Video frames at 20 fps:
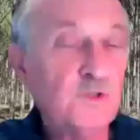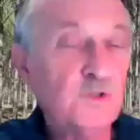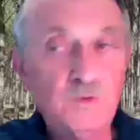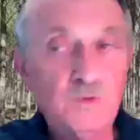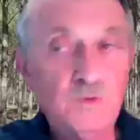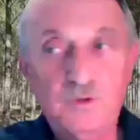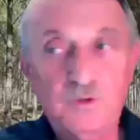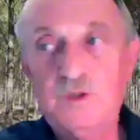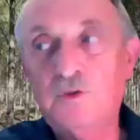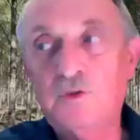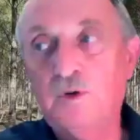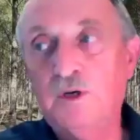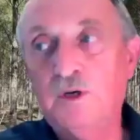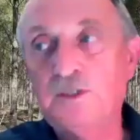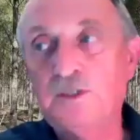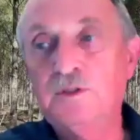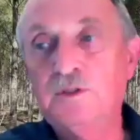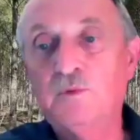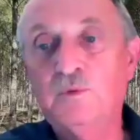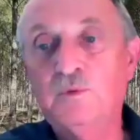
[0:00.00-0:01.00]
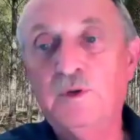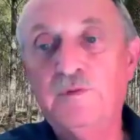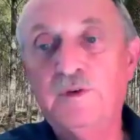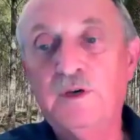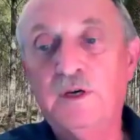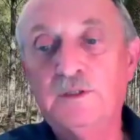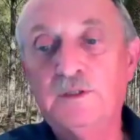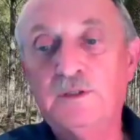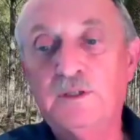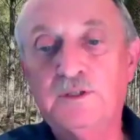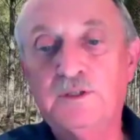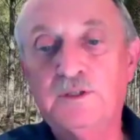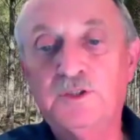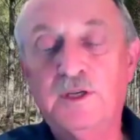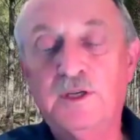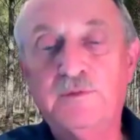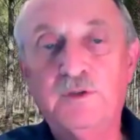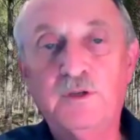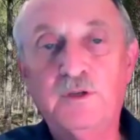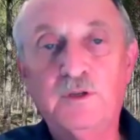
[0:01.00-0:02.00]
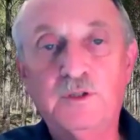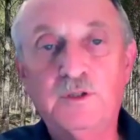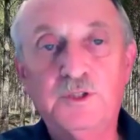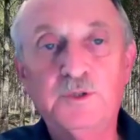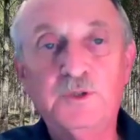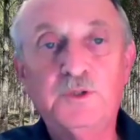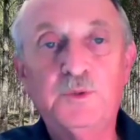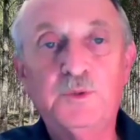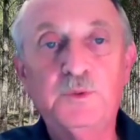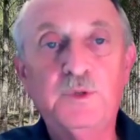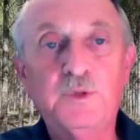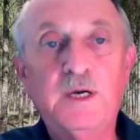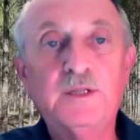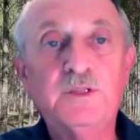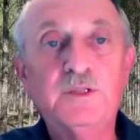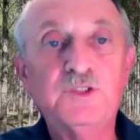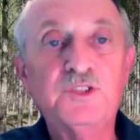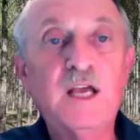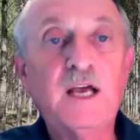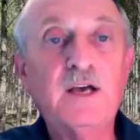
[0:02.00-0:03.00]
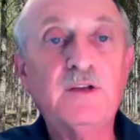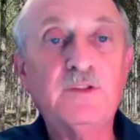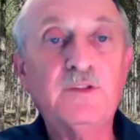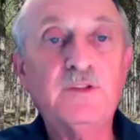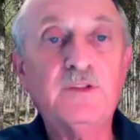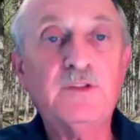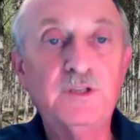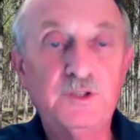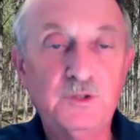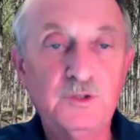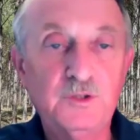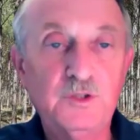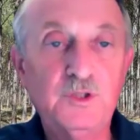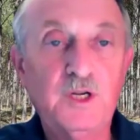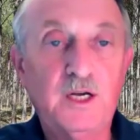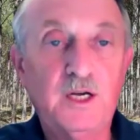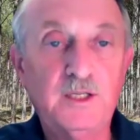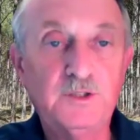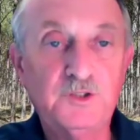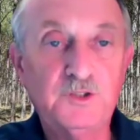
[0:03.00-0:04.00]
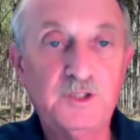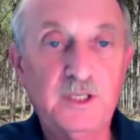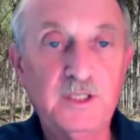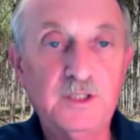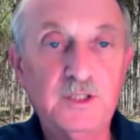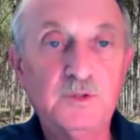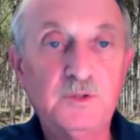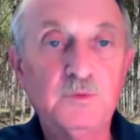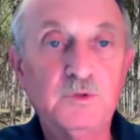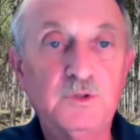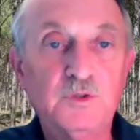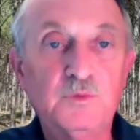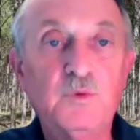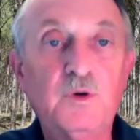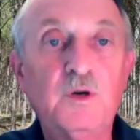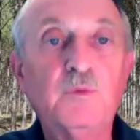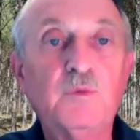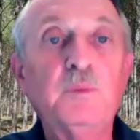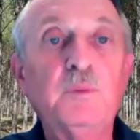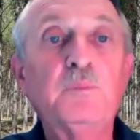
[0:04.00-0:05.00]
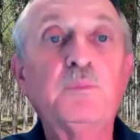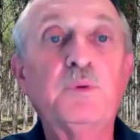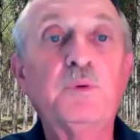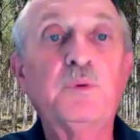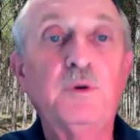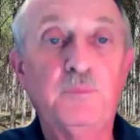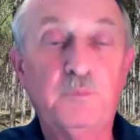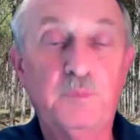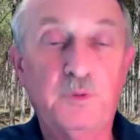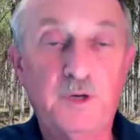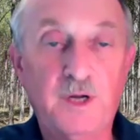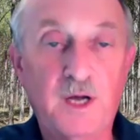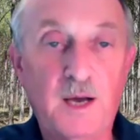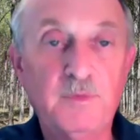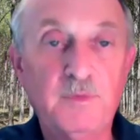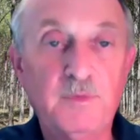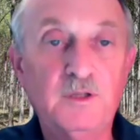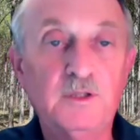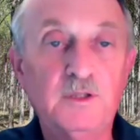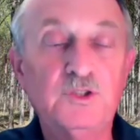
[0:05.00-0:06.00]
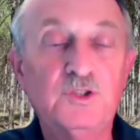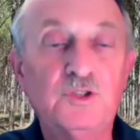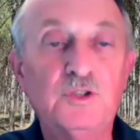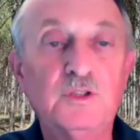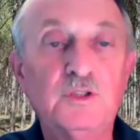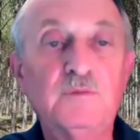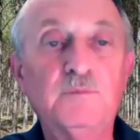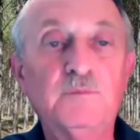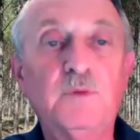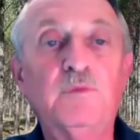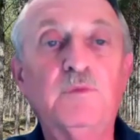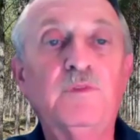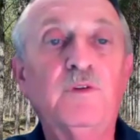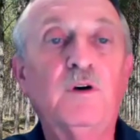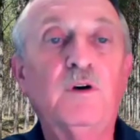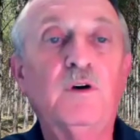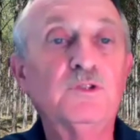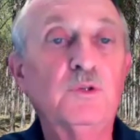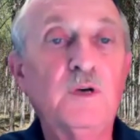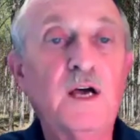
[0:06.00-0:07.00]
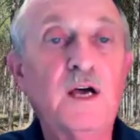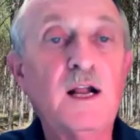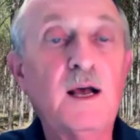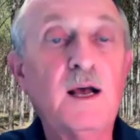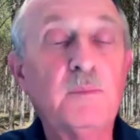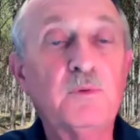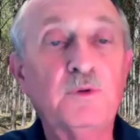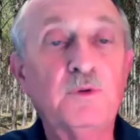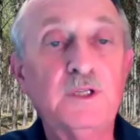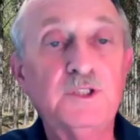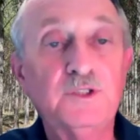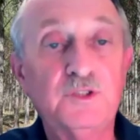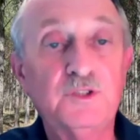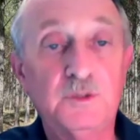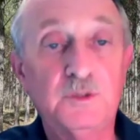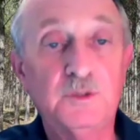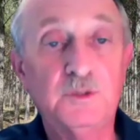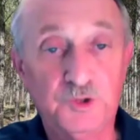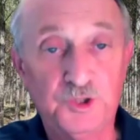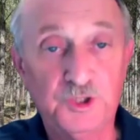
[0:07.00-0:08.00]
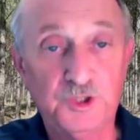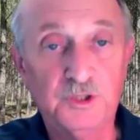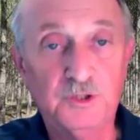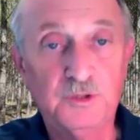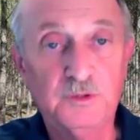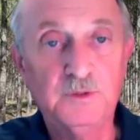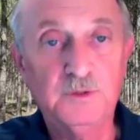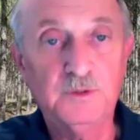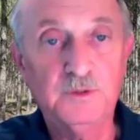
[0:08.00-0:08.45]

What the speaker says: real good question. We've got 7 nurseries throughout the southeastern United States, which is where we predominantly serve, but we've also got operations in Brazil.